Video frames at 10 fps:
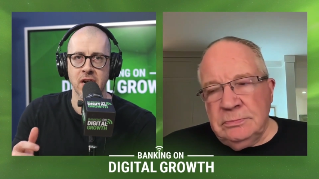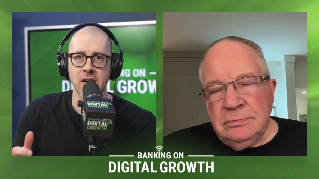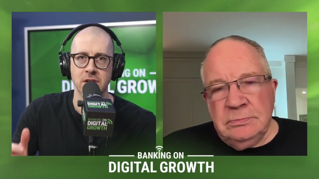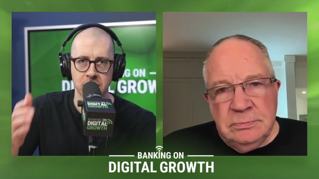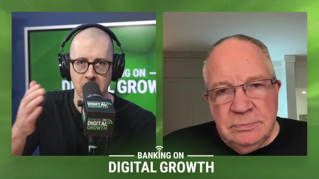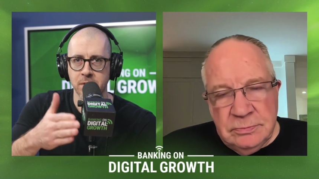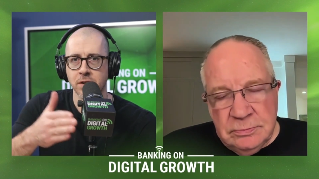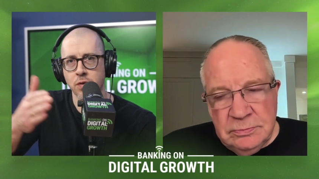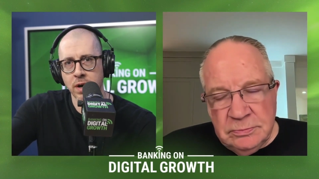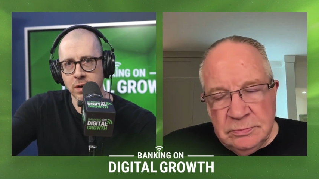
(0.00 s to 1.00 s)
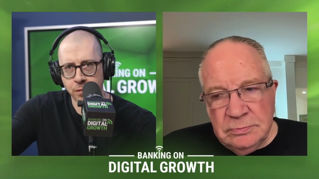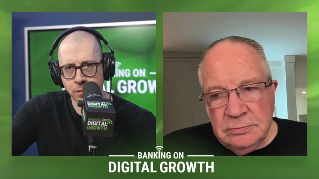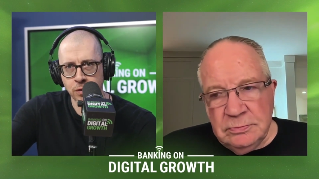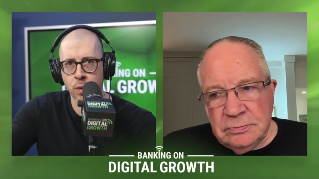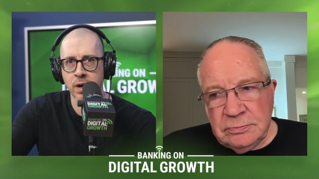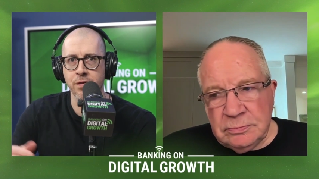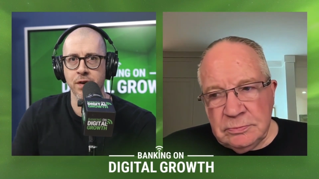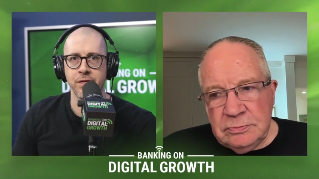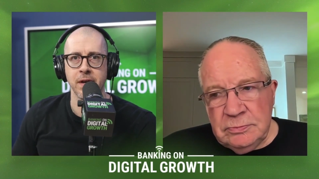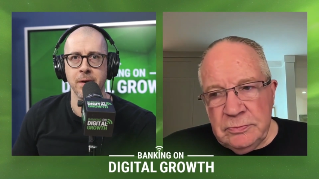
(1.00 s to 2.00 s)
Speaker 1: changes up to 20,
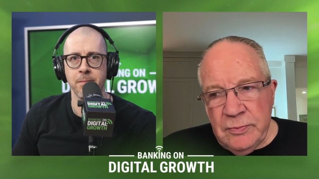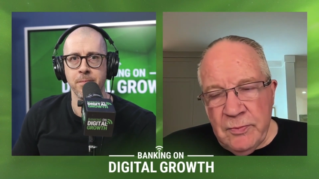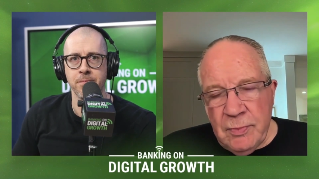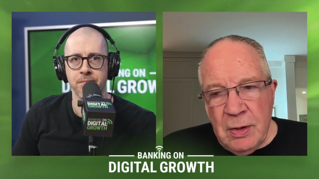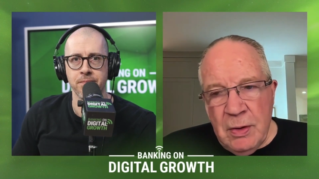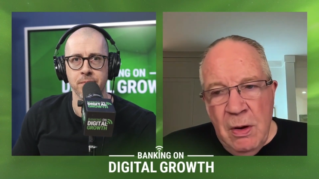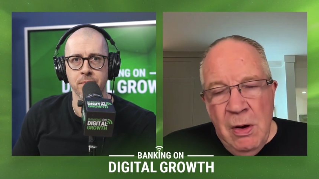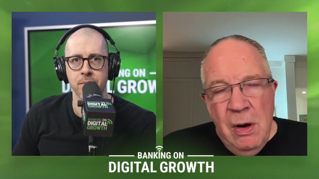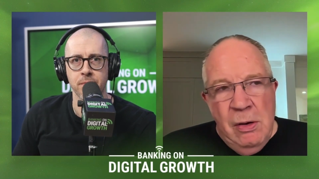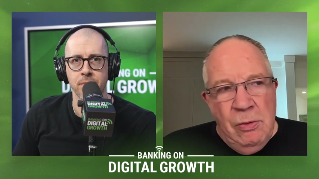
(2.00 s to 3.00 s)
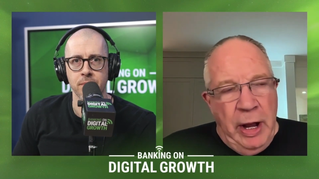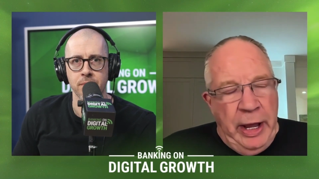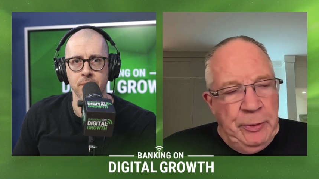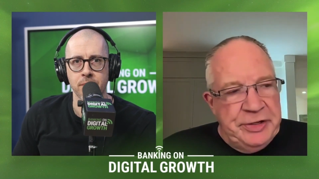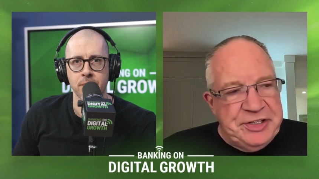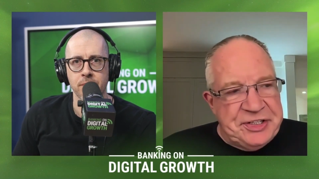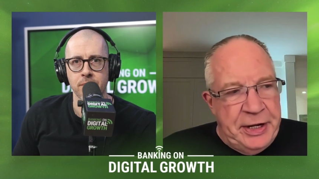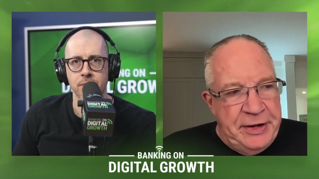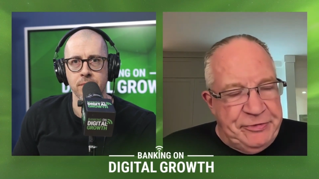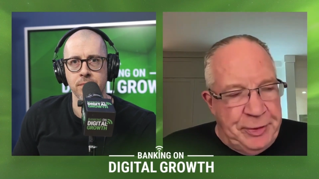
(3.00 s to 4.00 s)
2050?
Speaker 2: Well, I would
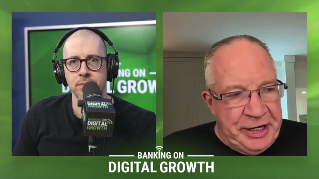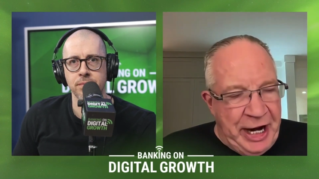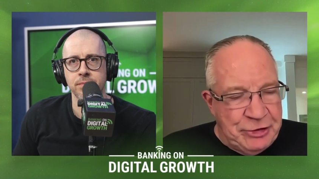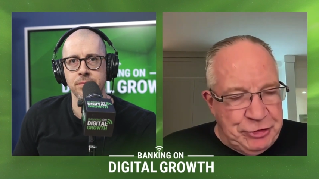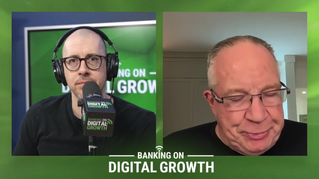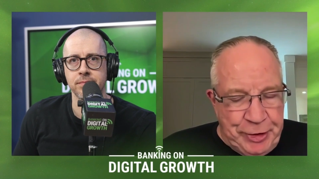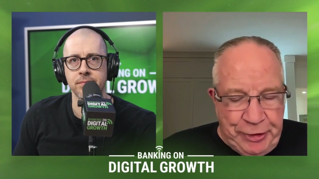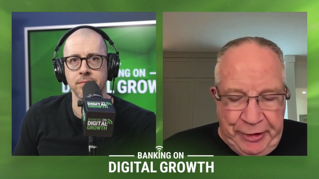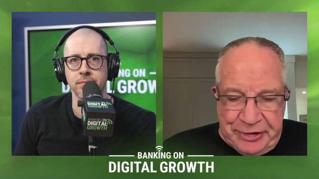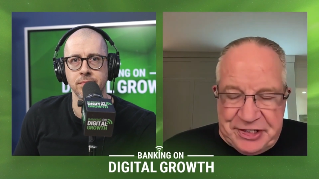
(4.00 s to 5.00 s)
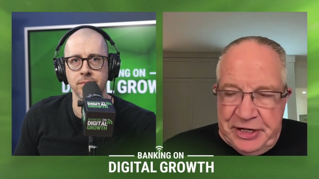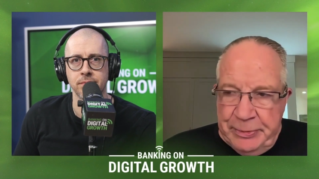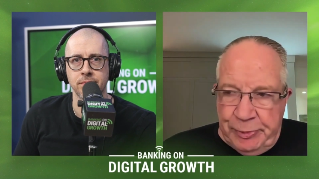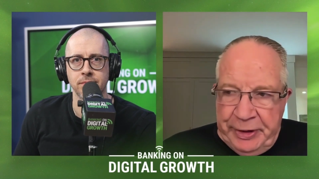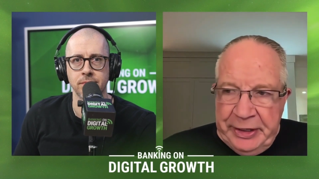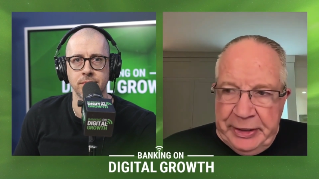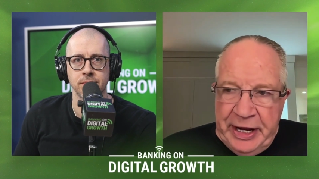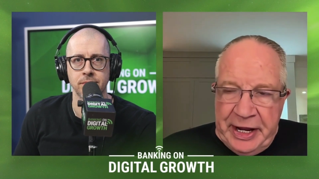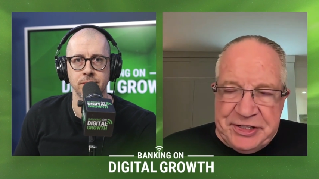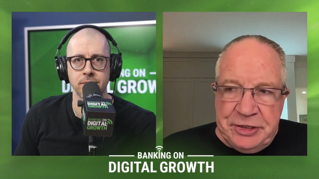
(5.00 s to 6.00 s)
say from an entrepreneurial standpoint, it
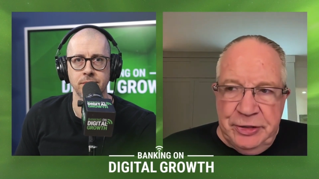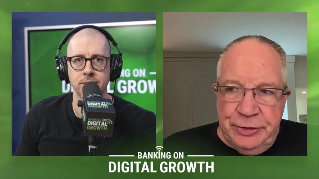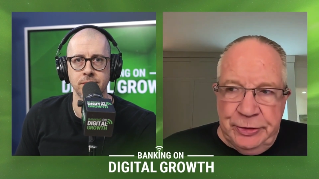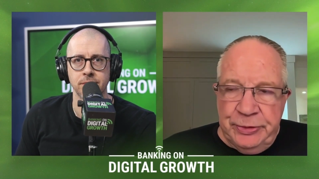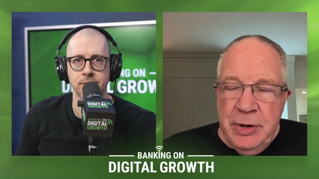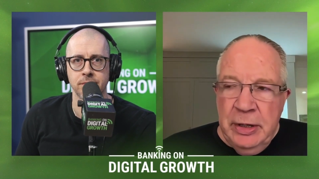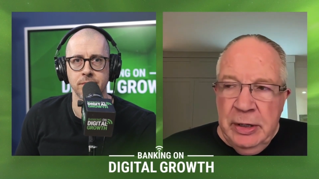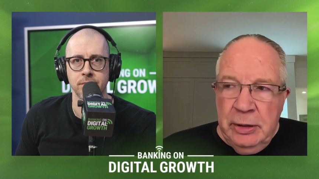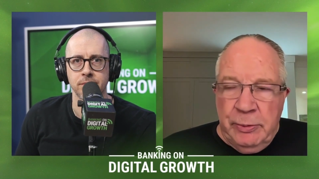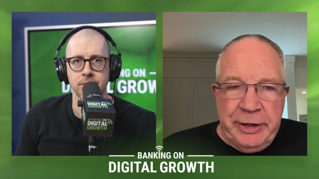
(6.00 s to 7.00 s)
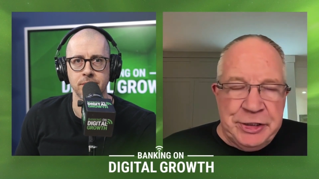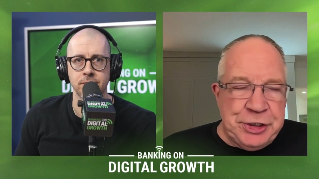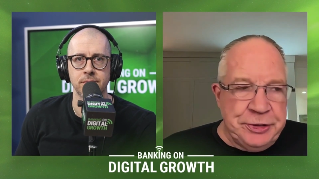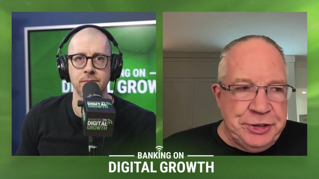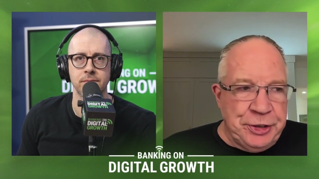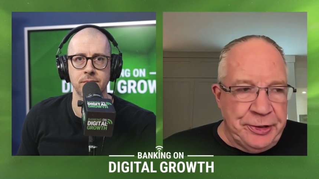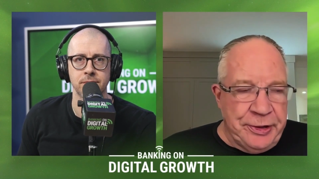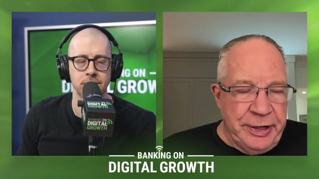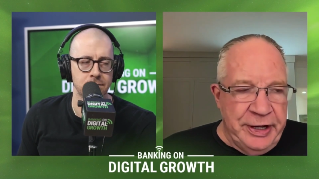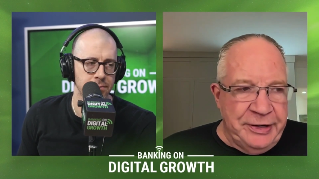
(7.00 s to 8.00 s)
has to do where should
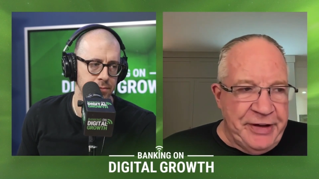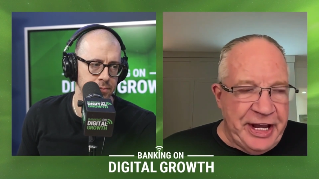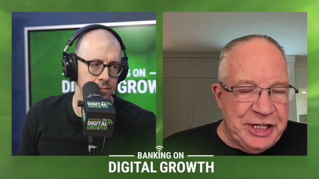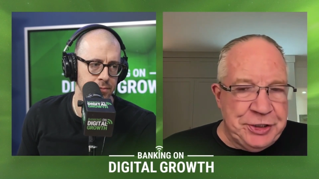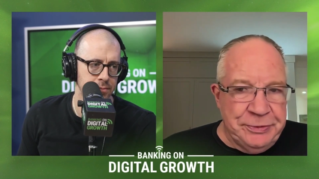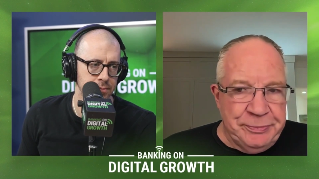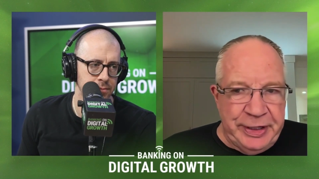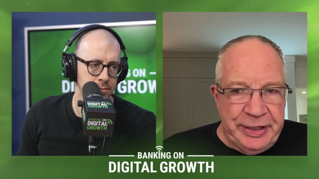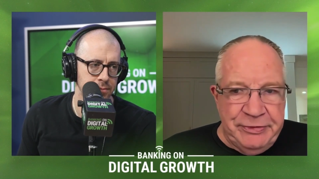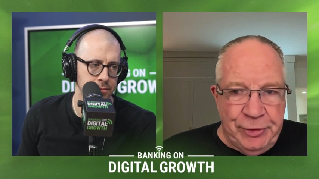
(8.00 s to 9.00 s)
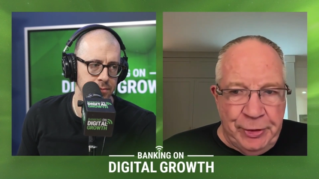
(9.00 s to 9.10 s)
your innovation be